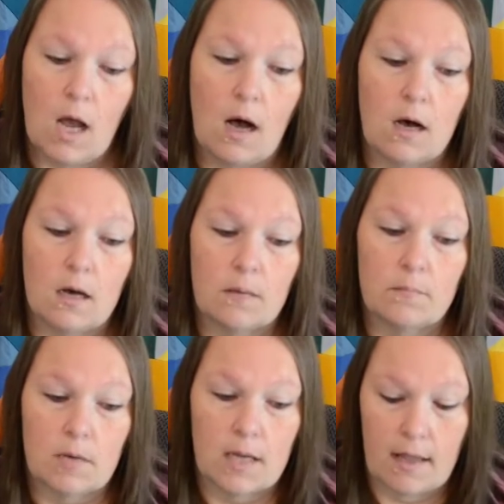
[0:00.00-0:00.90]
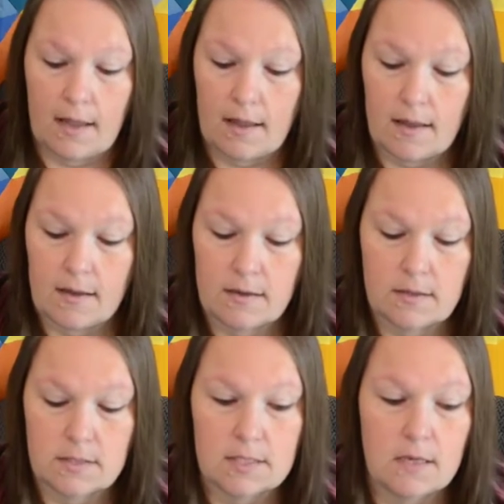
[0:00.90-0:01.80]

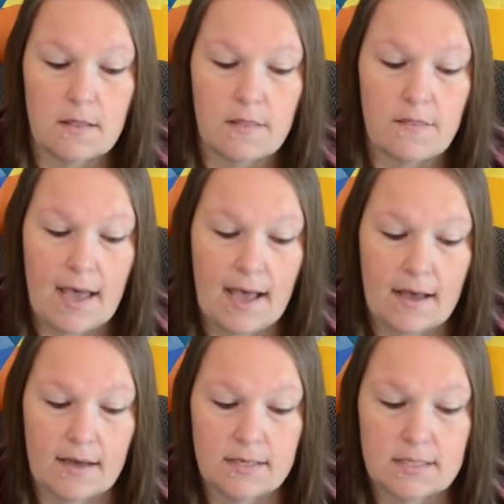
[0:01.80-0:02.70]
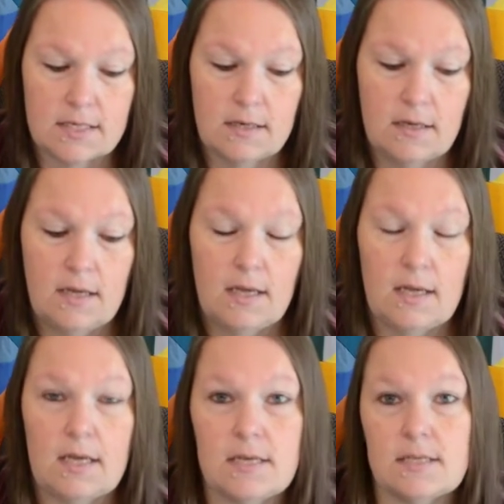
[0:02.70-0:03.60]
And that
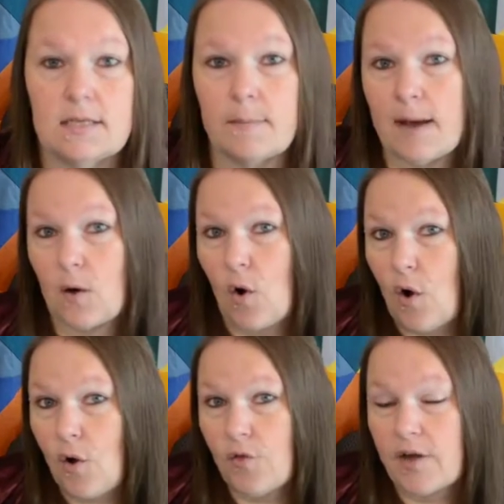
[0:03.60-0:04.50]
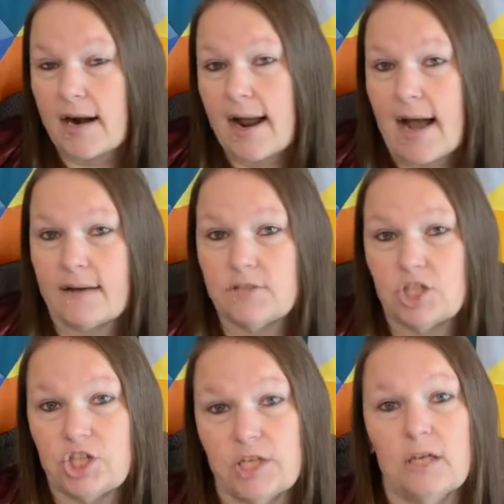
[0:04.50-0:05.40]
is about all that I have to
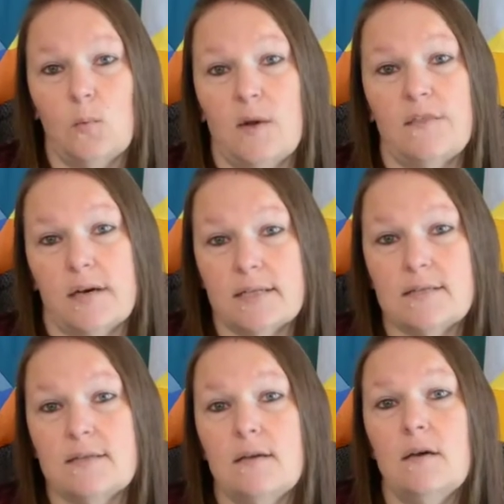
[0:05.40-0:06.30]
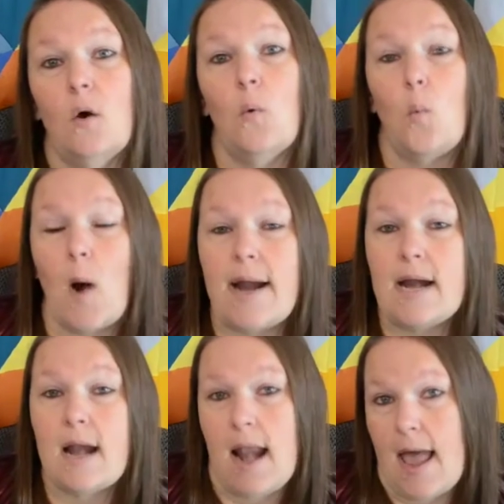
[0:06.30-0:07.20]
share with us right
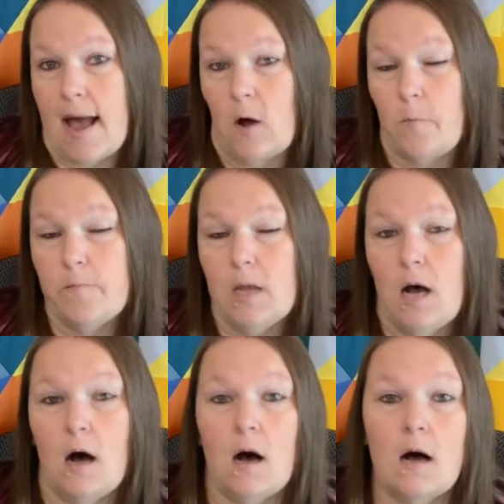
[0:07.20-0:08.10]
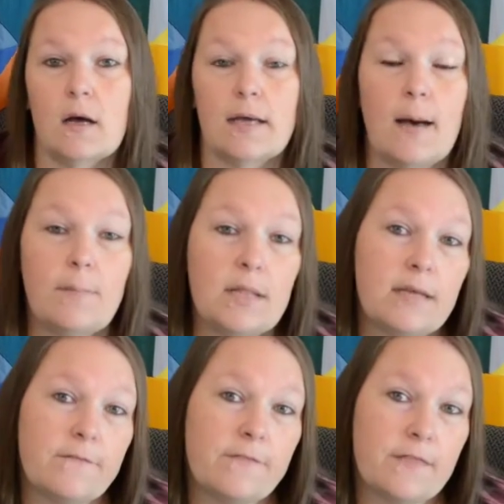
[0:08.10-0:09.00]
now. A couple
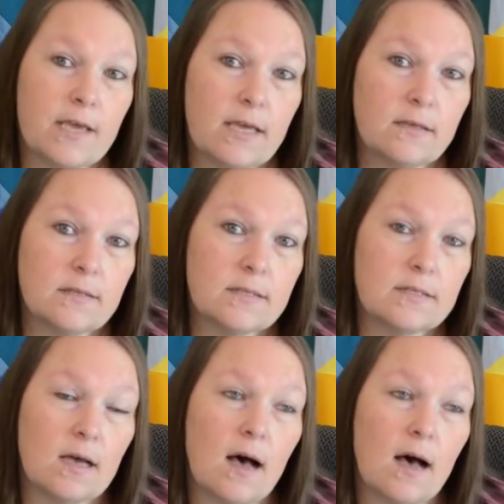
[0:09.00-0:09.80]
of things.